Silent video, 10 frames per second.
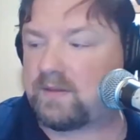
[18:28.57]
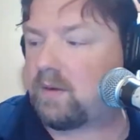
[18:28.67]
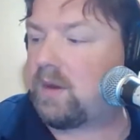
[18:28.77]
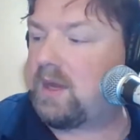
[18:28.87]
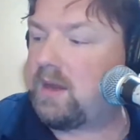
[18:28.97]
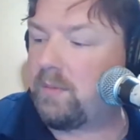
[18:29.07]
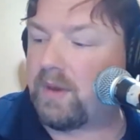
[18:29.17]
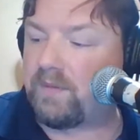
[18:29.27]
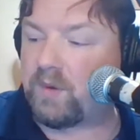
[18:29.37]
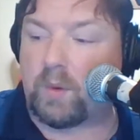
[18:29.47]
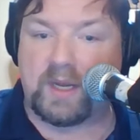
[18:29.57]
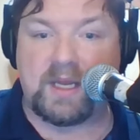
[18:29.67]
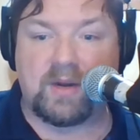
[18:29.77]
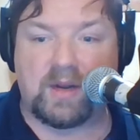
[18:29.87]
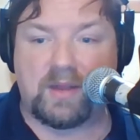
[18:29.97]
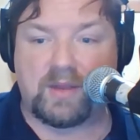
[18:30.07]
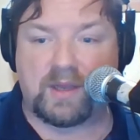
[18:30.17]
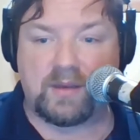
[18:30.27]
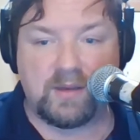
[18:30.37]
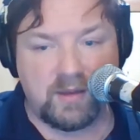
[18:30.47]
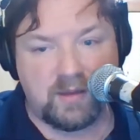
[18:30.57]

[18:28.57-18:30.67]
So, but if you want to hear anything,